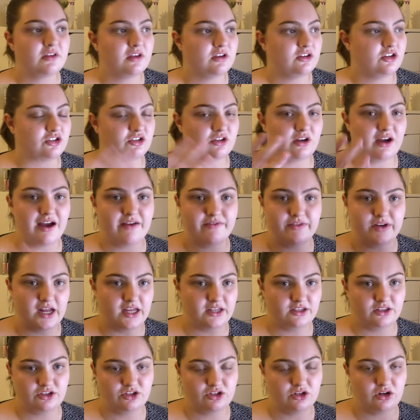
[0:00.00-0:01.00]
It's just I haven't
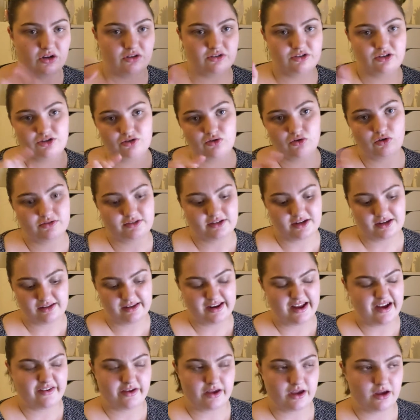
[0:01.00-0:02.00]
had the chance to cross
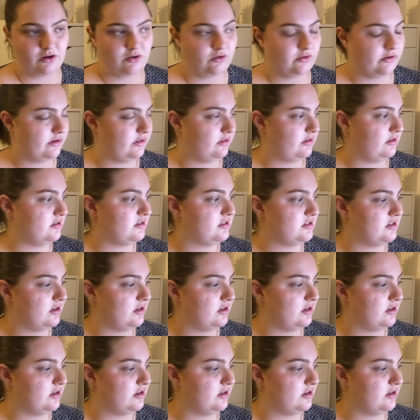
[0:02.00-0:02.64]
anything out yet or anything.